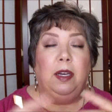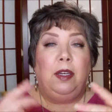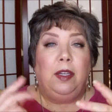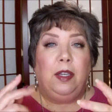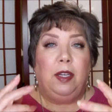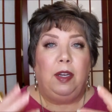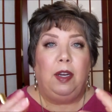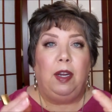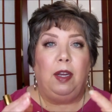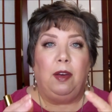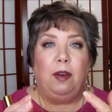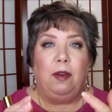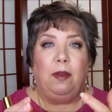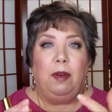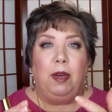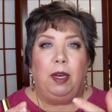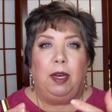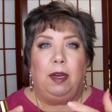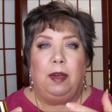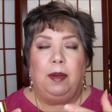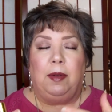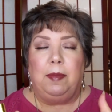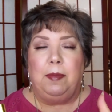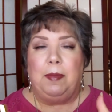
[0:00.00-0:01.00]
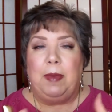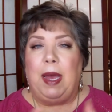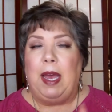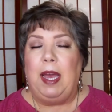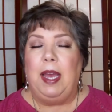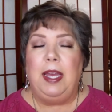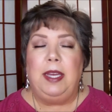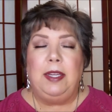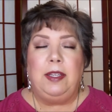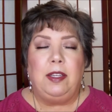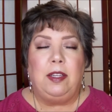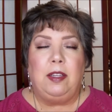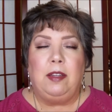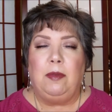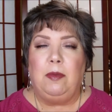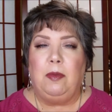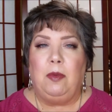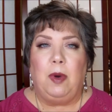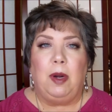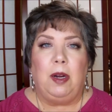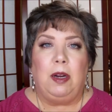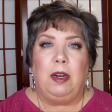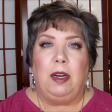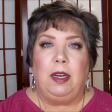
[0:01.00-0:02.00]
You know, I hate to
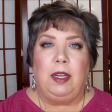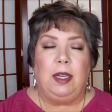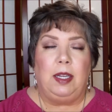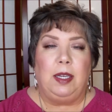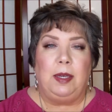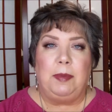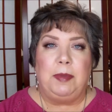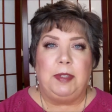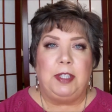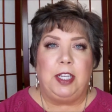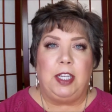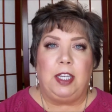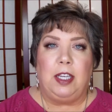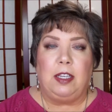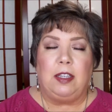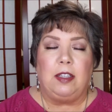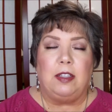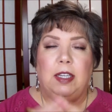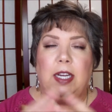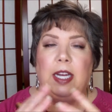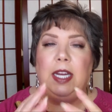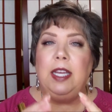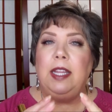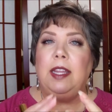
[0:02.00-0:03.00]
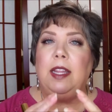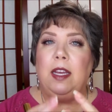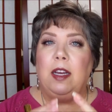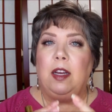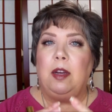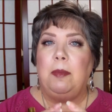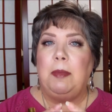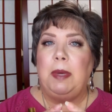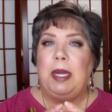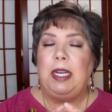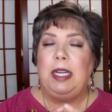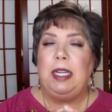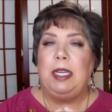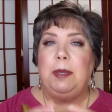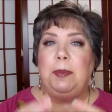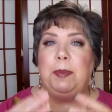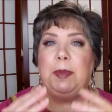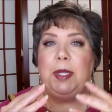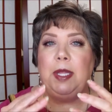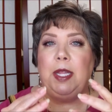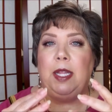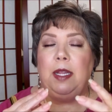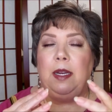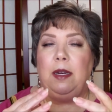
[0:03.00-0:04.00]
wear a lipstick or anything on my
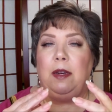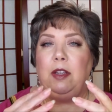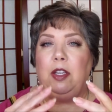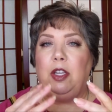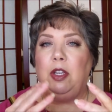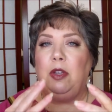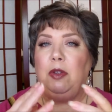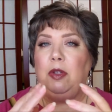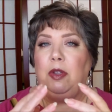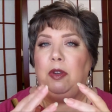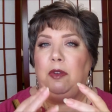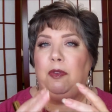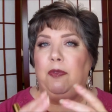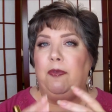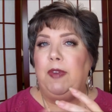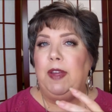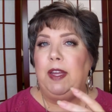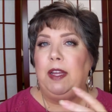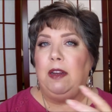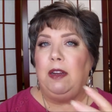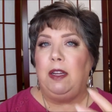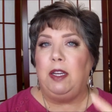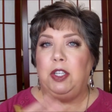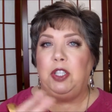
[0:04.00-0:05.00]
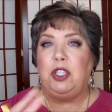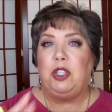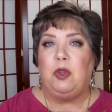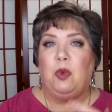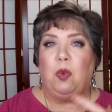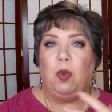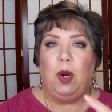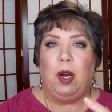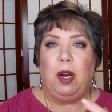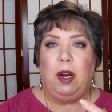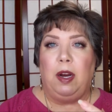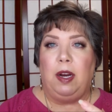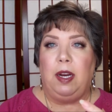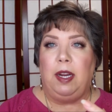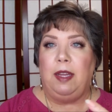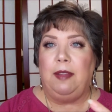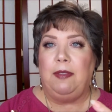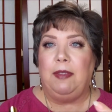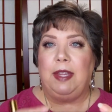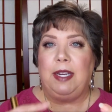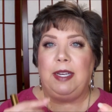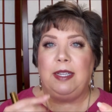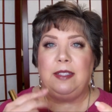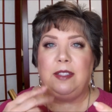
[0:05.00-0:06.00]
lips that you can feel as you're wearing
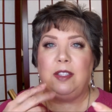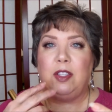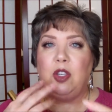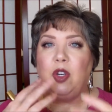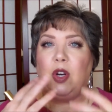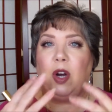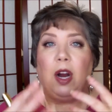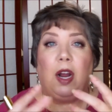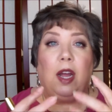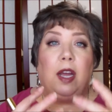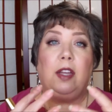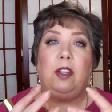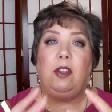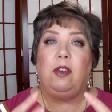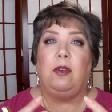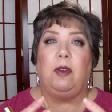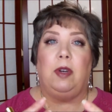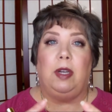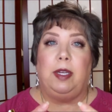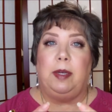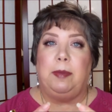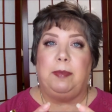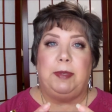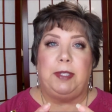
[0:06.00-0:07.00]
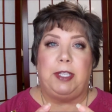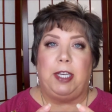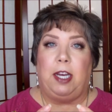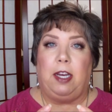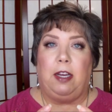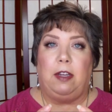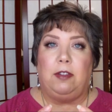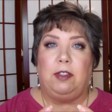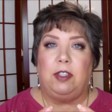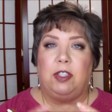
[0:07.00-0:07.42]
it that it's drying your lips out,